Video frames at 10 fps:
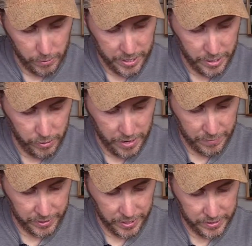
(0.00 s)
way you don't
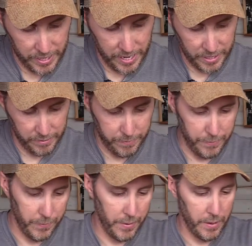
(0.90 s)
have the guts hanging.
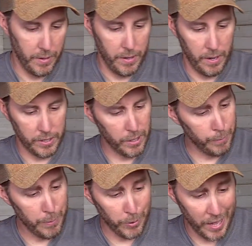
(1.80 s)

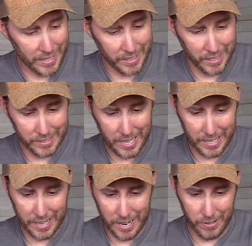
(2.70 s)
Some people like the guts
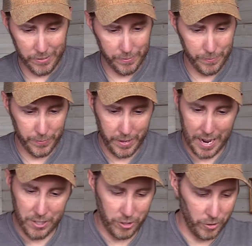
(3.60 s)
hanging out.
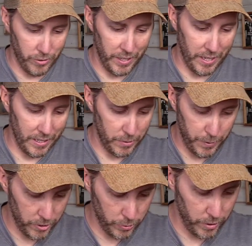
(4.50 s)
I just don't think it gets
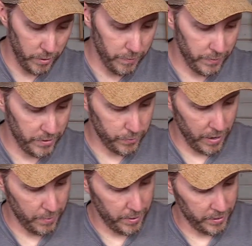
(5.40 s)
bit as well. That's
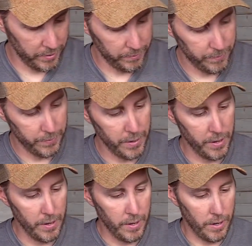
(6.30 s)
my opinion.
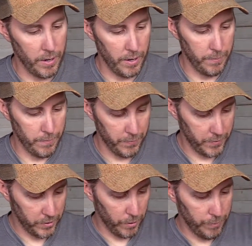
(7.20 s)

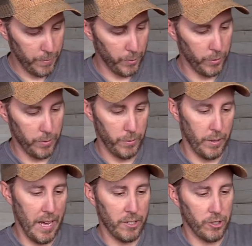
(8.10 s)
Some people
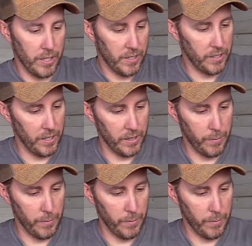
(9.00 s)
will actually slit